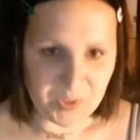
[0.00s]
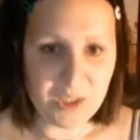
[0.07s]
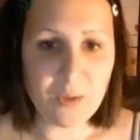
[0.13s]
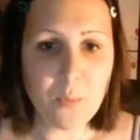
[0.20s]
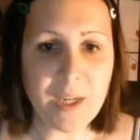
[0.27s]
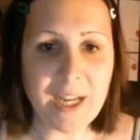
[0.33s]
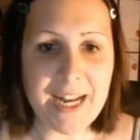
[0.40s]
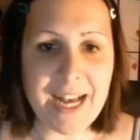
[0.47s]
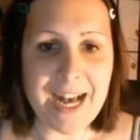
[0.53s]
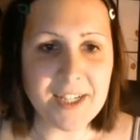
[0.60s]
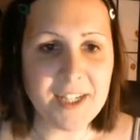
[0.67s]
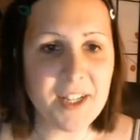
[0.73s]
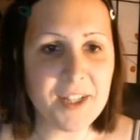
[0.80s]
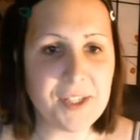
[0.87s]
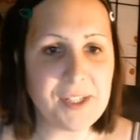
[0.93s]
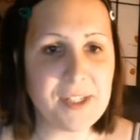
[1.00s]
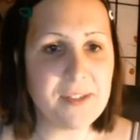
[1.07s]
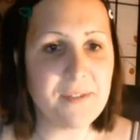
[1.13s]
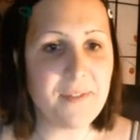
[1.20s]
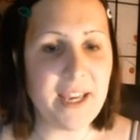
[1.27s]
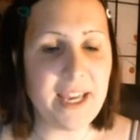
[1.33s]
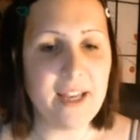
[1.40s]
We're going to add another
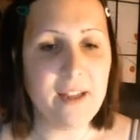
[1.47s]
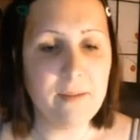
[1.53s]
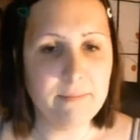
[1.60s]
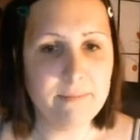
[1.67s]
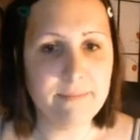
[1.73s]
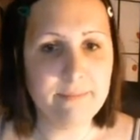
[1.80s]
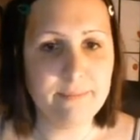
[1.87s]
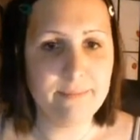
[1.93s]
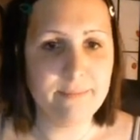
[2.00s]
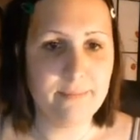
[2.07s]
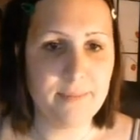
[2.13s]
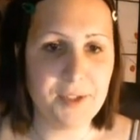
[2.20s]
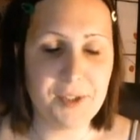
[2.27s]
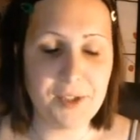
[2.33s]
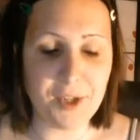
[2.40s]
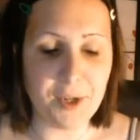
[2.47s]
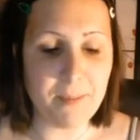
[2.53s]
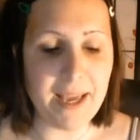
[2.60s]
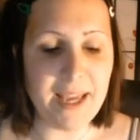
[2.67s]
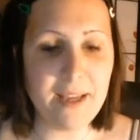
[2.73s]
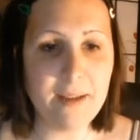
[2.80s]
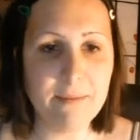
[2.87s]
sphere. It's too
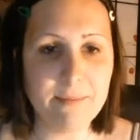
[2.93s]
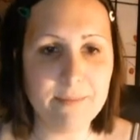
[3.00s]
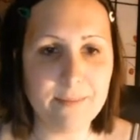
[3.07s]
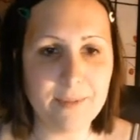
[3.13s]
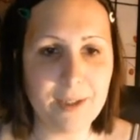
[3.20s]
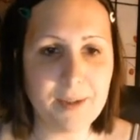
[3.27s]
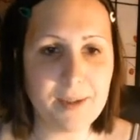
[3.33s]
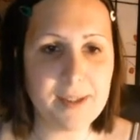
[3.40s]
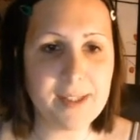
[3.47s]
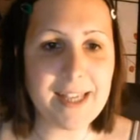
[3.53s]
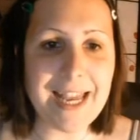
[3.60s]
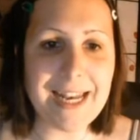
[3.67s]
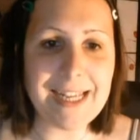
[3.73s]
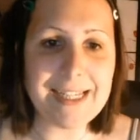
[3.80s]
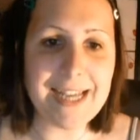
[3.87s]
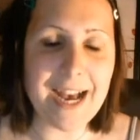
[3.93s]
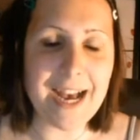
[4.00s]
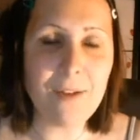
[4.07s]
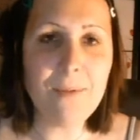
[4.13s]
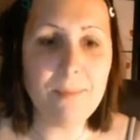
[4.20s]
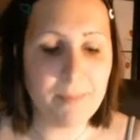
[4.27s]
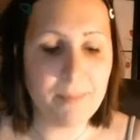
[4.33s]
big. Scale it
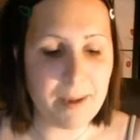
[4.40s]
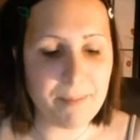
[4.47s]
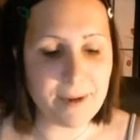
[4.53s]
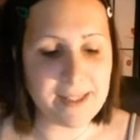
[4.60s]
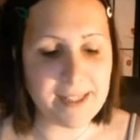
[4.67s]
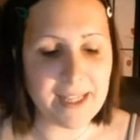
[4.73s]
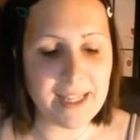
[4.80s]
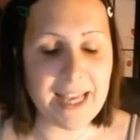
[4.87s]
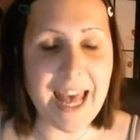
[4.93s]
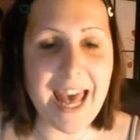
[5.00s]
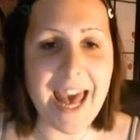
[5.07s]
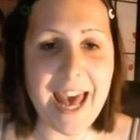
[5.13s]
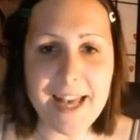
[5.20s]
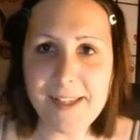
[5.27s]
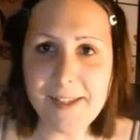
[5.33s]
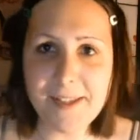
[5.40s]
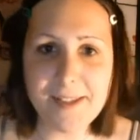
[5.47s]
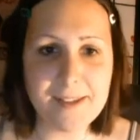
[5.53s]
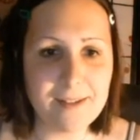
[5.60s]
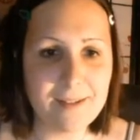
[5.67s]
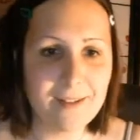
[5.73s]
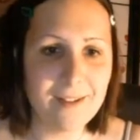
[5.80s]
down by pressing
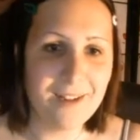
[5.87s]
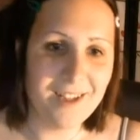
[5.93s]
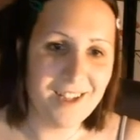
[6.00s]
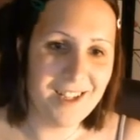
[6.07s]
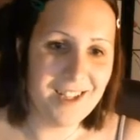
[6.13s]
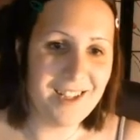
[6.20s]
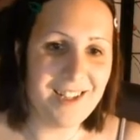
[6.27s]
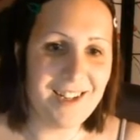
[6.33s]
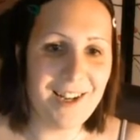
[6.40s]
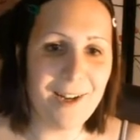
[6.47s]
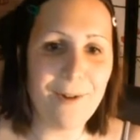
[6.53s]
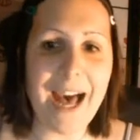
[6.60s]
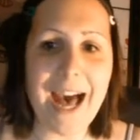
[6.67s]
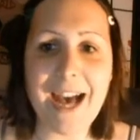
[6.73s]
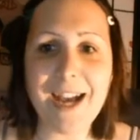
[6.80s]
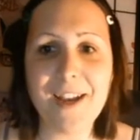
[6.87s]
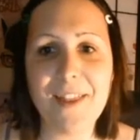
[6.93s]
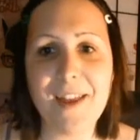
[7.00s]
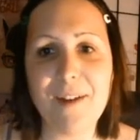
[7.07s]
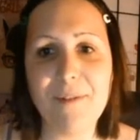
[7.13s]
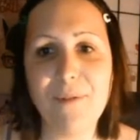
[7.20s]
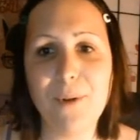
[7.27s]
S. Little hack
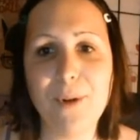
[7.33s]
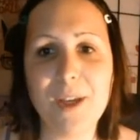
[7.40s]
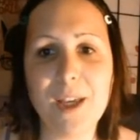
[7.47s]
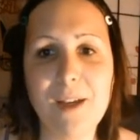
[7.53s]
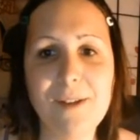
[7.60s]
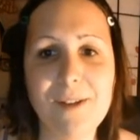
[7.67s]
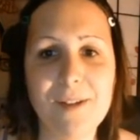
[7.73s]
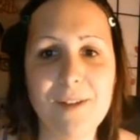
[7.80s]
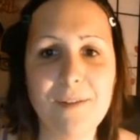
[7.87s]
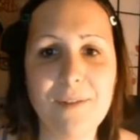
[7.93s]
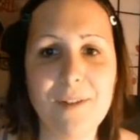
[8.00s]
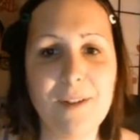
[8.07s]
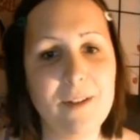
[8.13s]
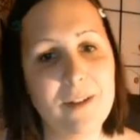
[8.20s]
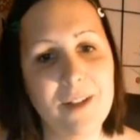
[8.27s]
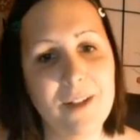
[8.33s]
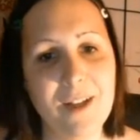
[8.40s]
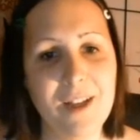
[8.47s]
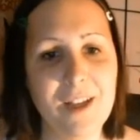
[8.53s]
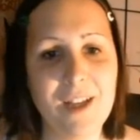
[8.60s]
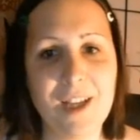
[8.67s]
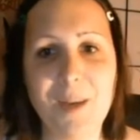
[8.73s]
there for you. Don't know if you
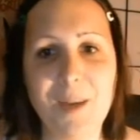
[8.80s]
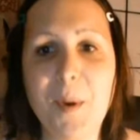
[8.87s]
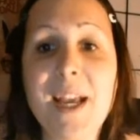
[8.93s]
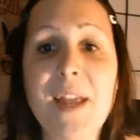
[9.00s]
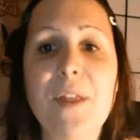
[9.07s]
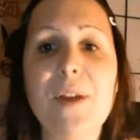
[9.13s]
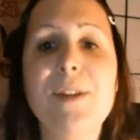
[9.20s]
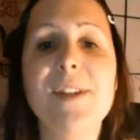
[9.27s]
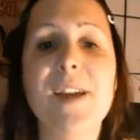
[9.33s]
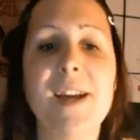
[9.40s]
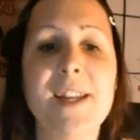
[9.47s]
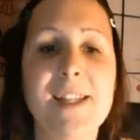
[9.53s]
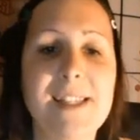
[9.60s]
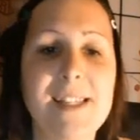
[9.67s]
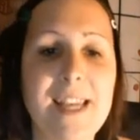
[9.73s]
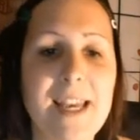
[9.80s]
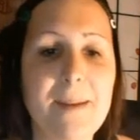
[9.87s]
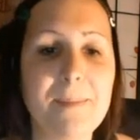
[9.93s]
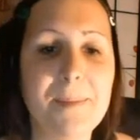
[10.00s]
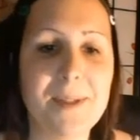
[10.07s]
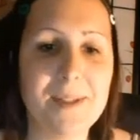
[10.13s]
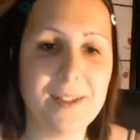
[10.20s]
you won't get those kind of
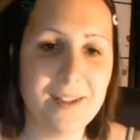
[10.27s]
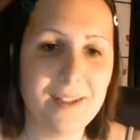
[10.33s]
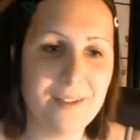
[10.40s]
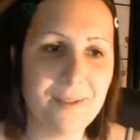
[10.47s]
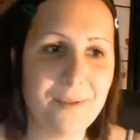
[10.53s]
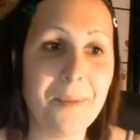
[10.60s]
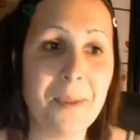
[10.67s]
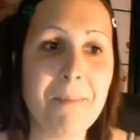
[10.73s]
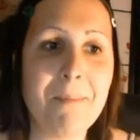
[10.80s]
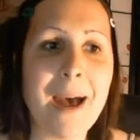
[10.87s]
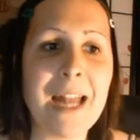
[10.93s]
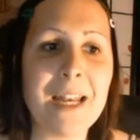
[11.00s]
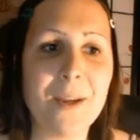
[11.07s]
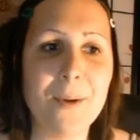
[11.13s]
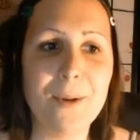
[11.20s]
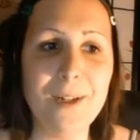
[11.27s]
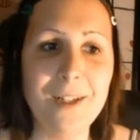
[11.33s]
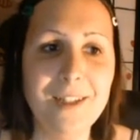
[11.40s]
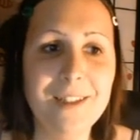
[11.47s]
tips from the manual.